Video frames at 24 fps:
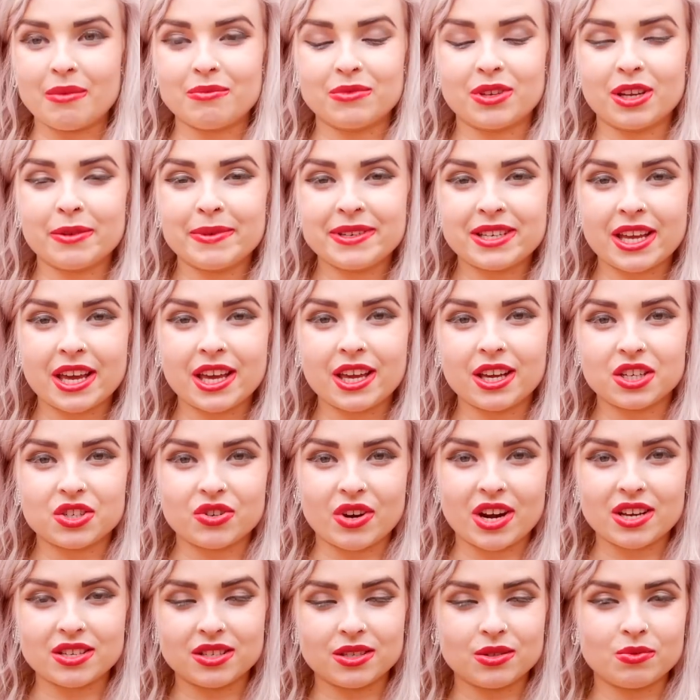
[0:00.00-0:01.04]
I'm gonna be taking a
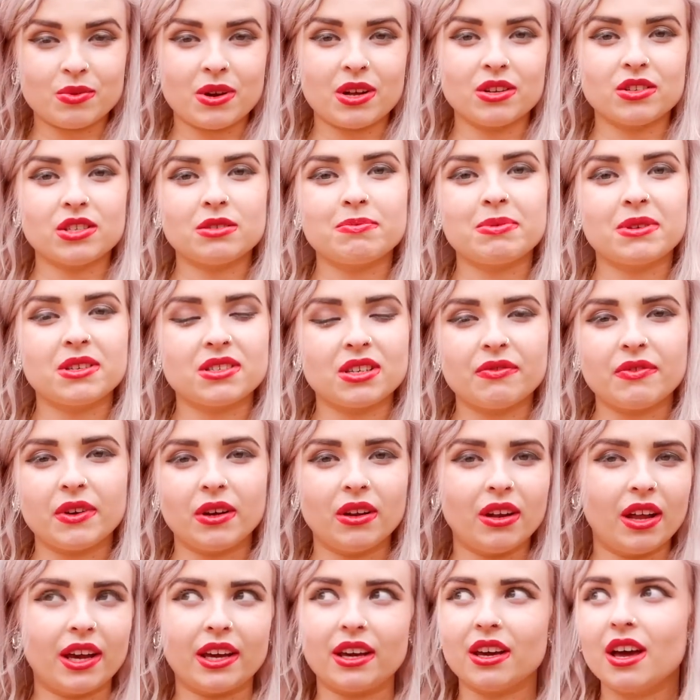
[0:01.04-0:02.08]
dress as well, just because I
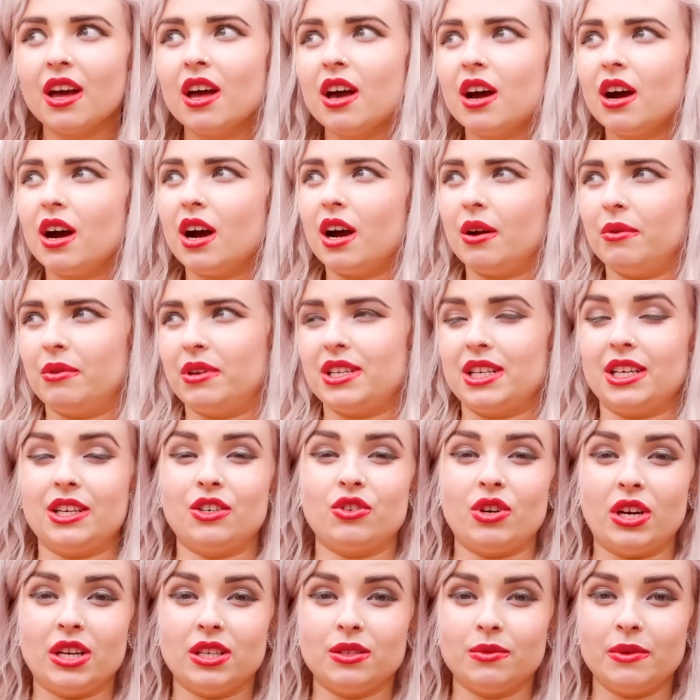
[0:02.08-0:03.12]
feel like I want to take
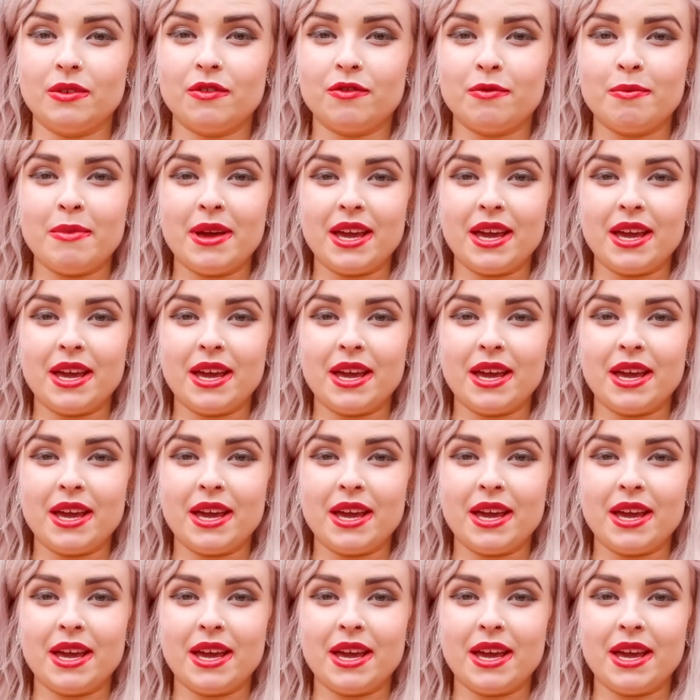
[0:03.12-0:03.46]
a dress with